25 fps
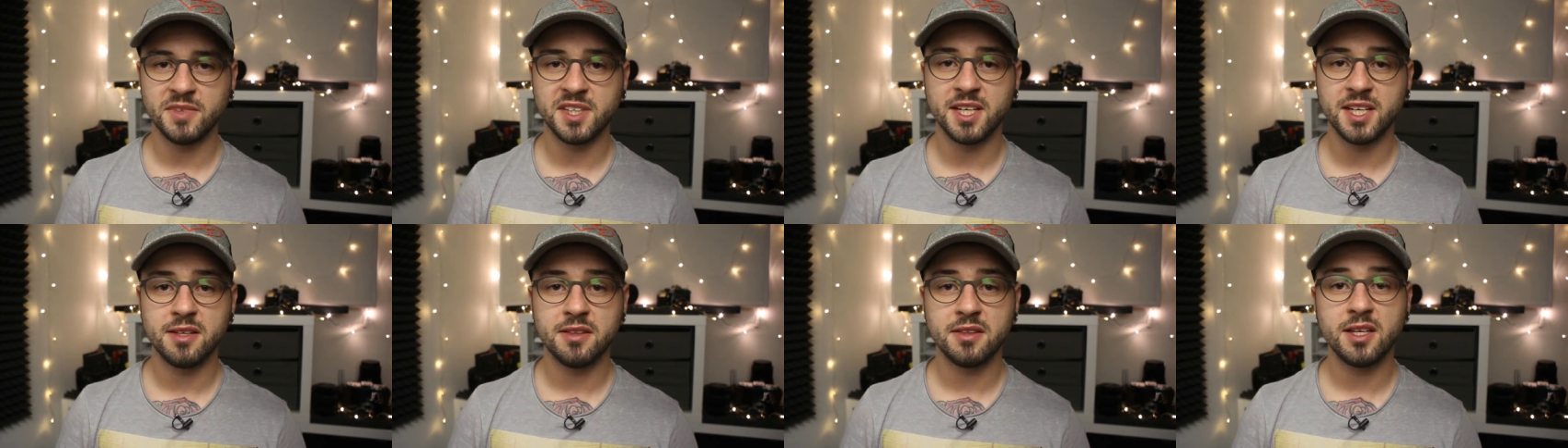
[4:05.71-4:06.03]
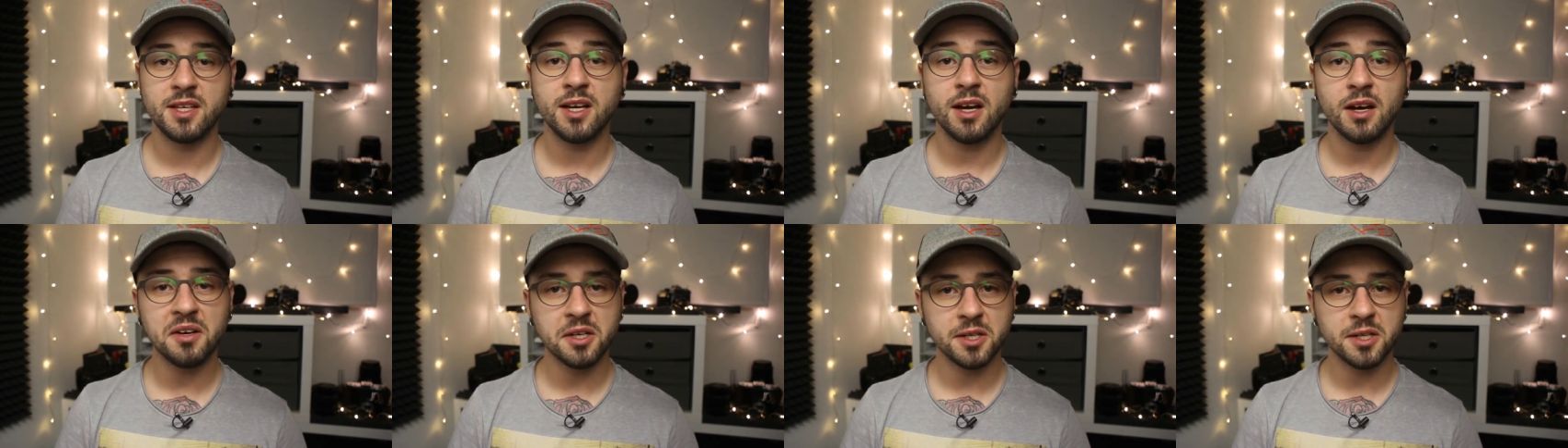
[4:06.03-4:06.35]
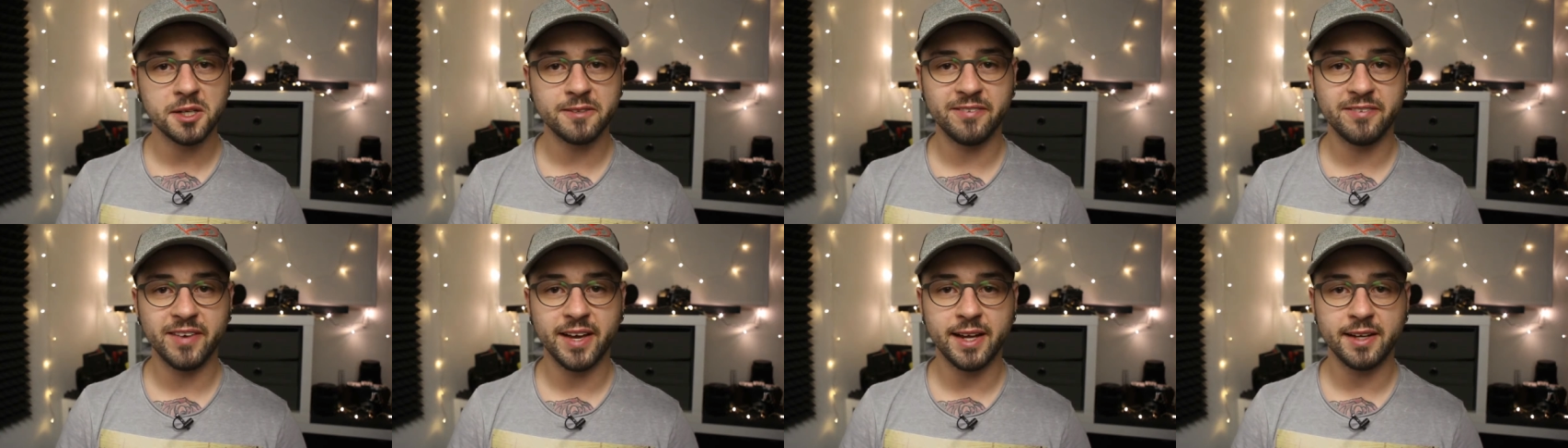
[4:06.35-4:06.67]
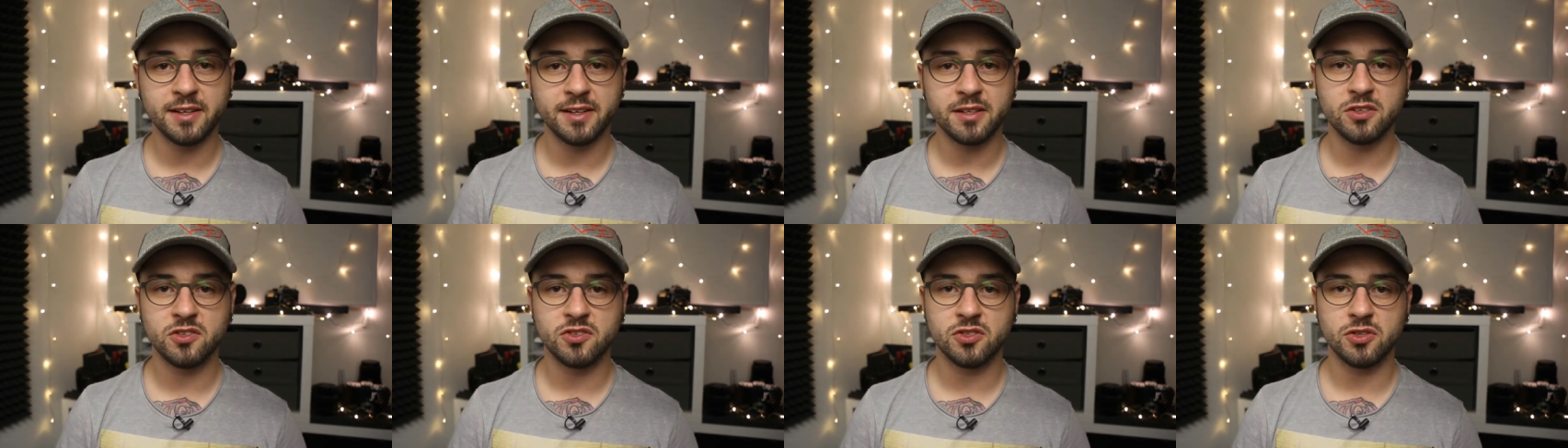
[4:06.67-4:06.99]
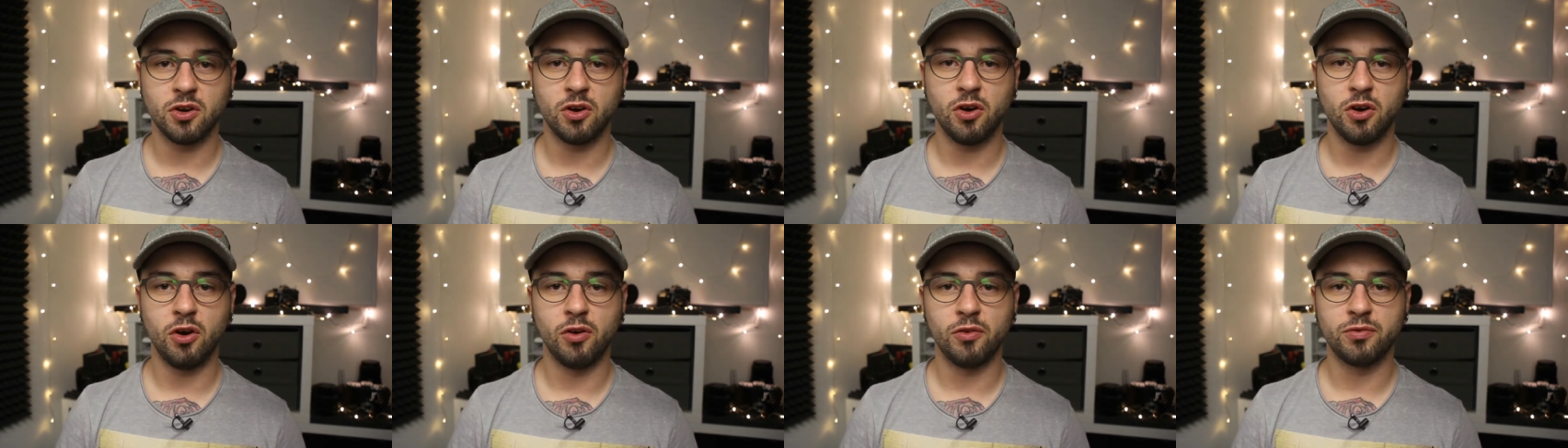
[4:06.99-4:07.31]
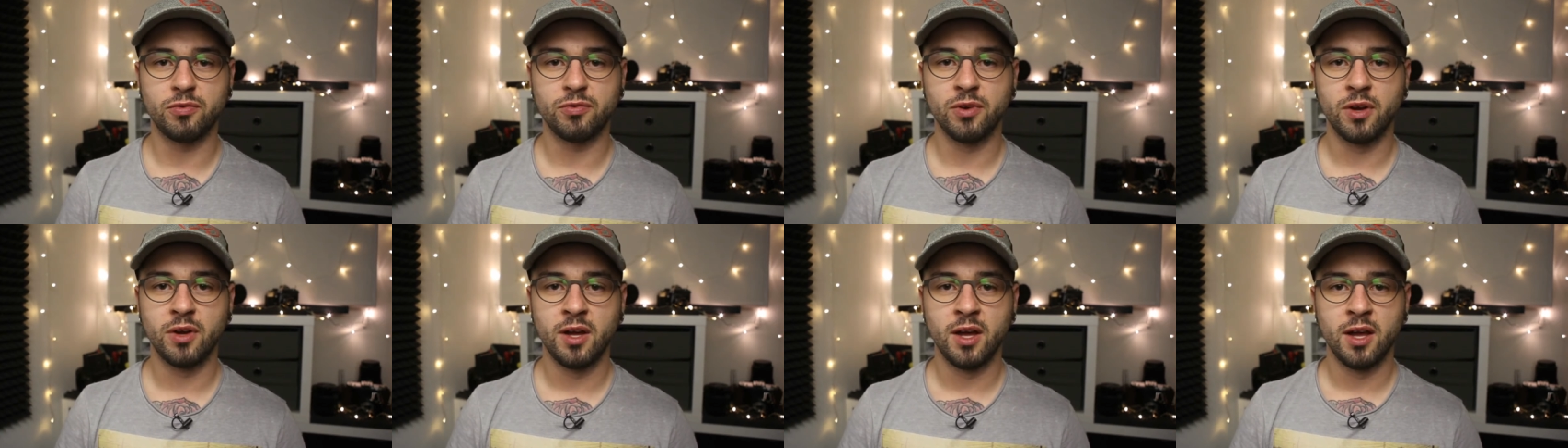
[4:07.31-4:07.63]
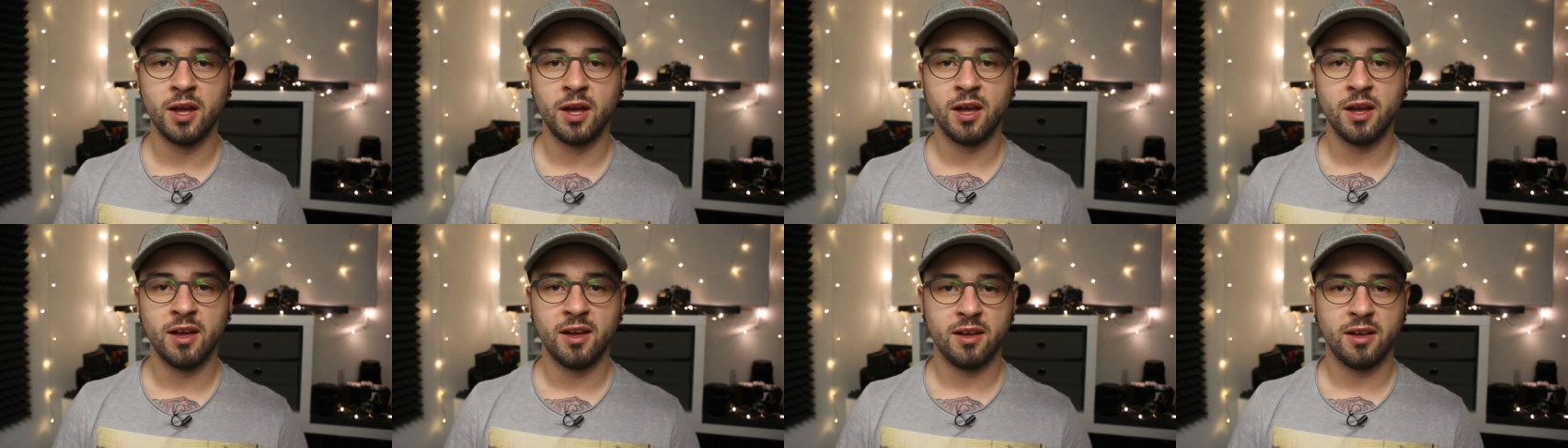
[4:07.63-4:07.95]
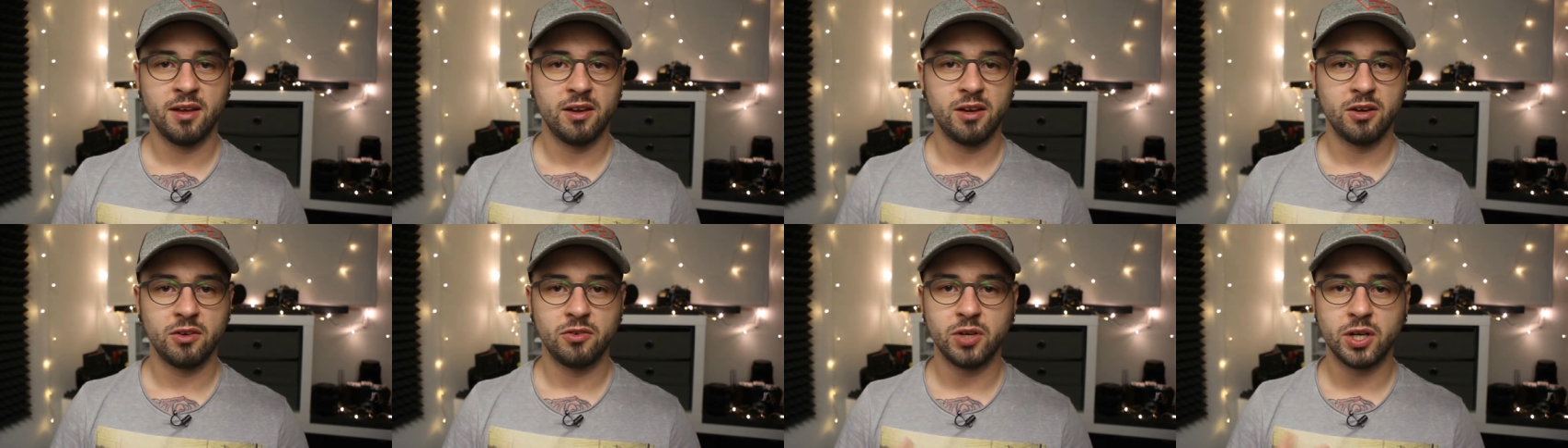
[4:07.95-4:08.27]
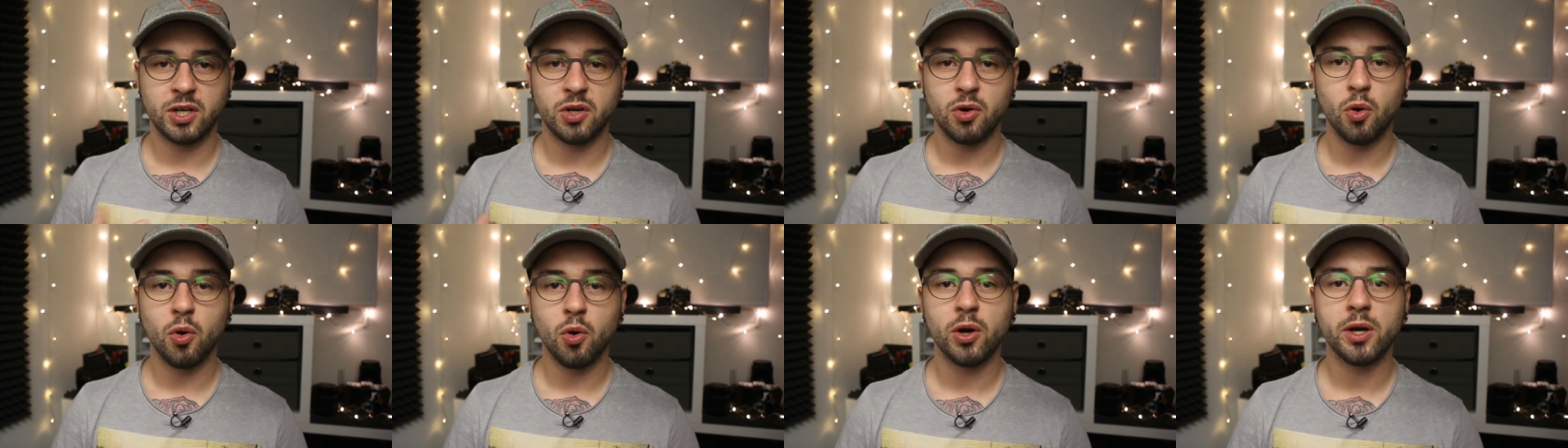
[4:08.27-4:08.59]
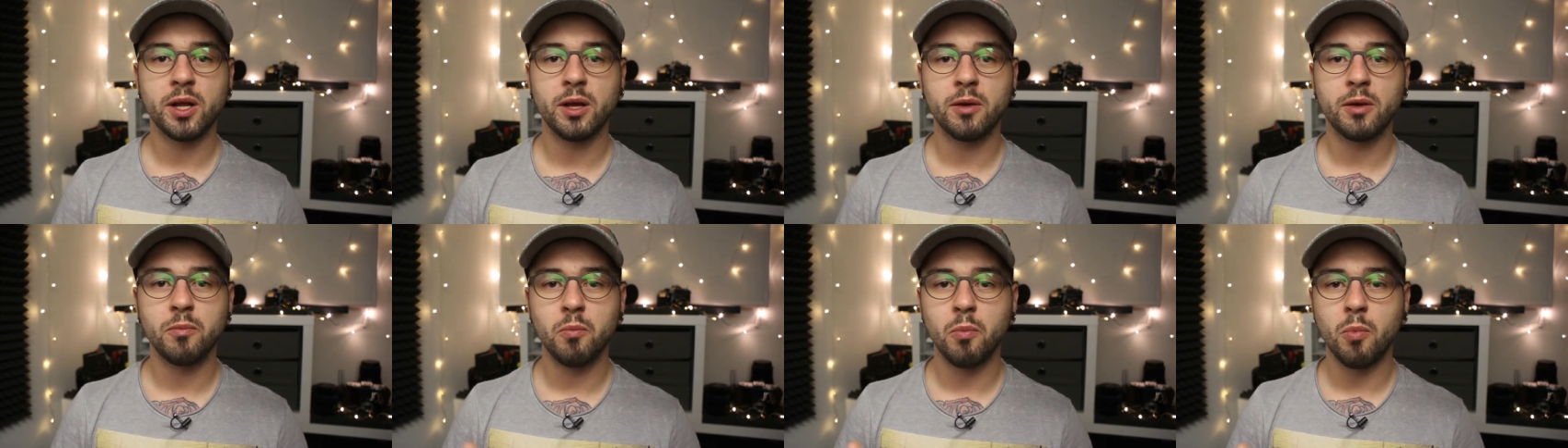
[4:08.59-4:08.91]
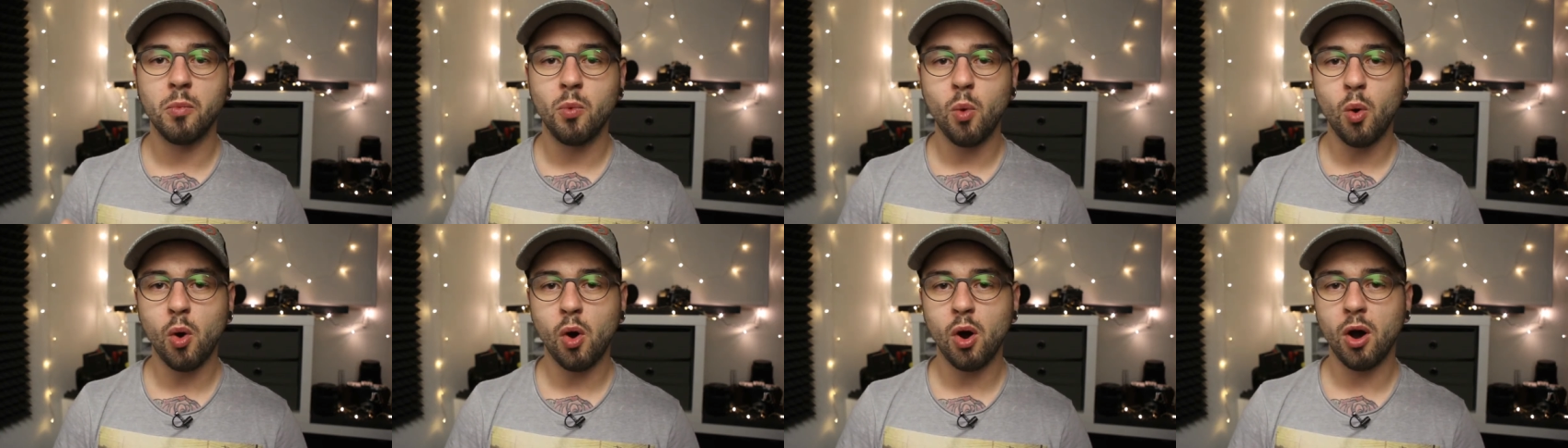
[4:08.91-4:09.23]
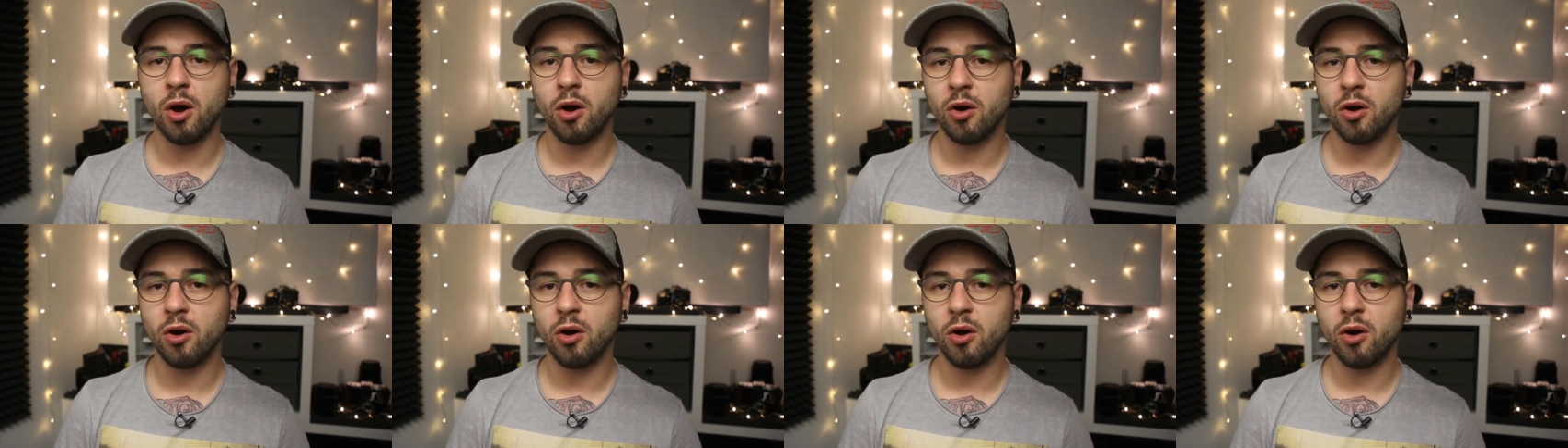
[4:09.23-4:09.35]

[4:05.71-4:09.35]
The other advantage of recording more